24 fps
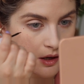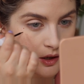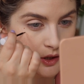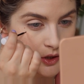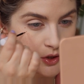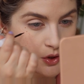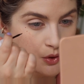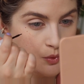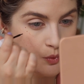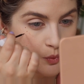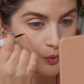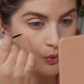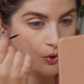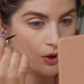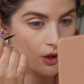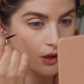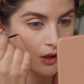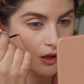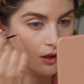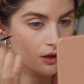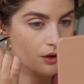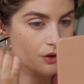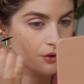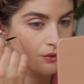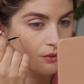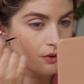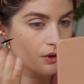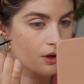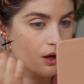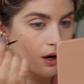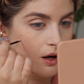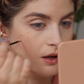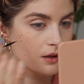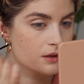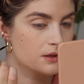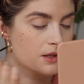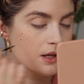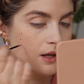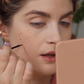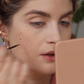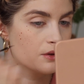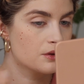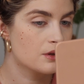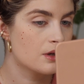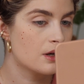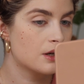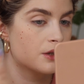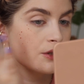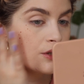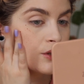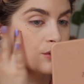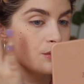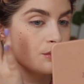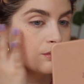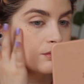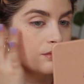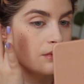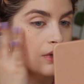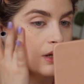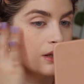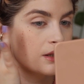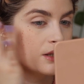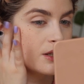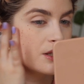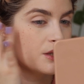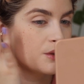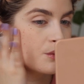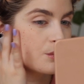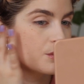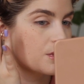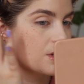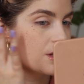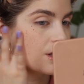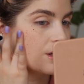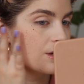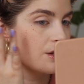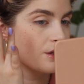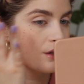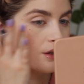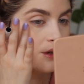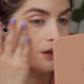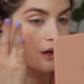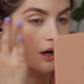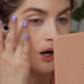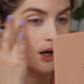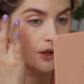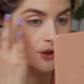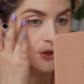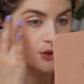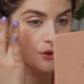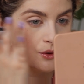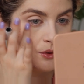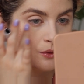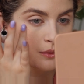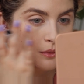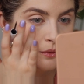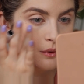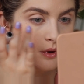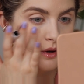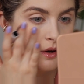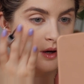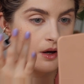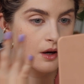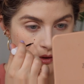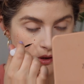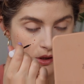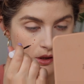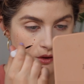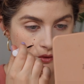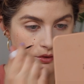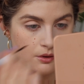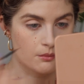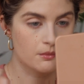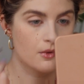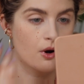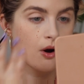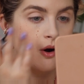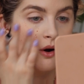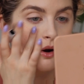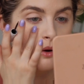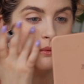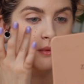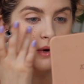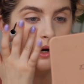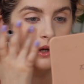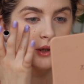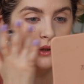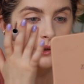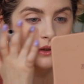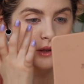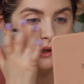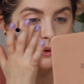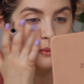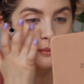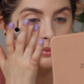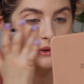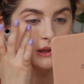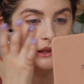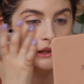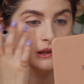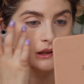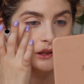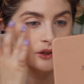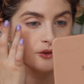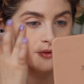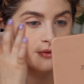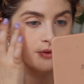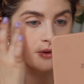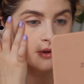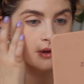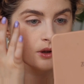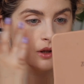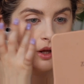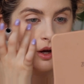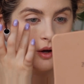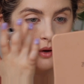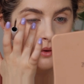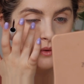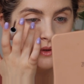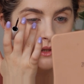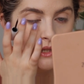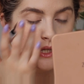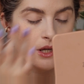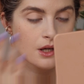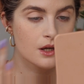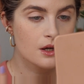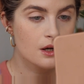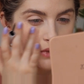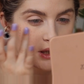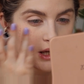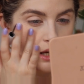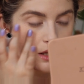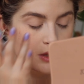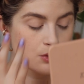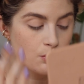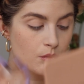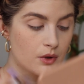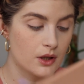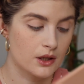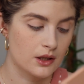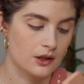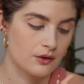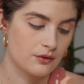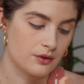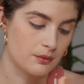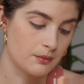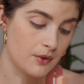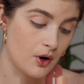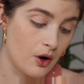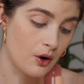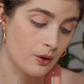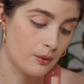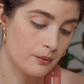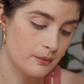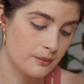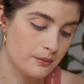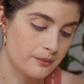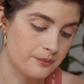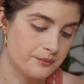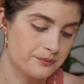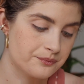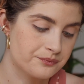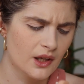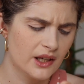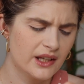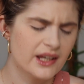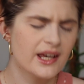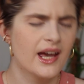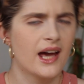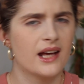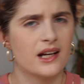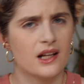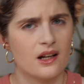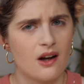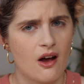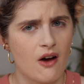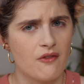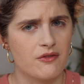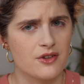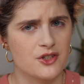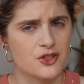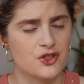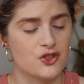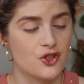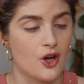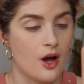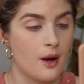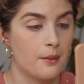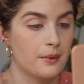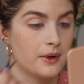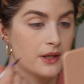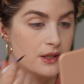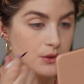Are you working through lockdown? Are you a key worker? Are you working from home? Are you completely furloughed? Miguel's working from home. He had an office job.